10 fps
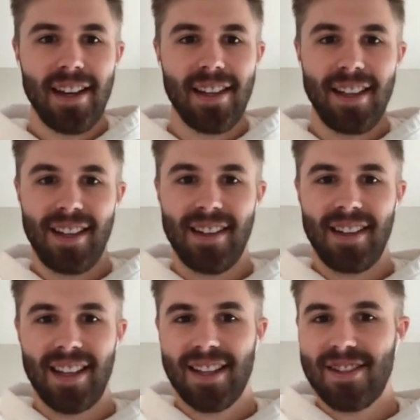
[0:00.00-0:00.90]
And then
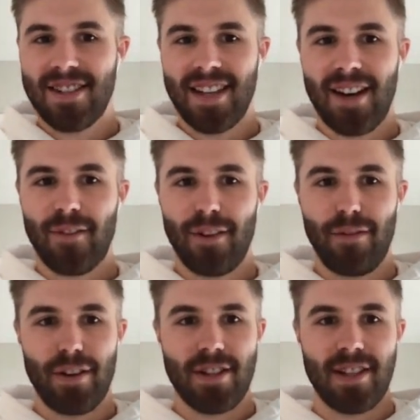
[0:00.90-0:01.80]
again, just kind of
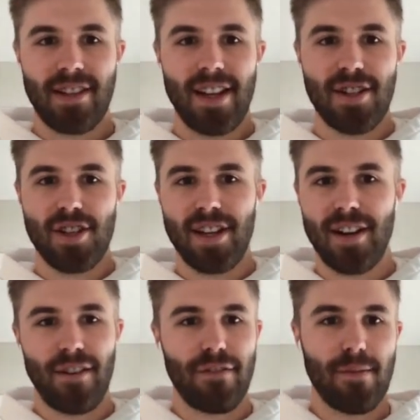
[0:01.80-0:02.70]
reverse
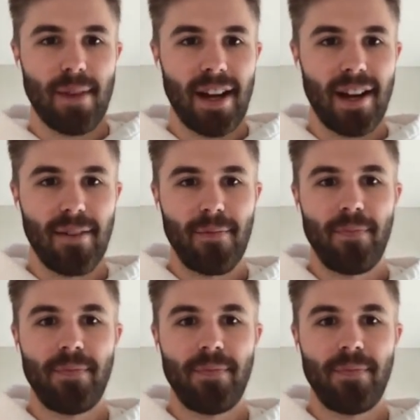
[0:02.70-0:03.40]
engineer it from there.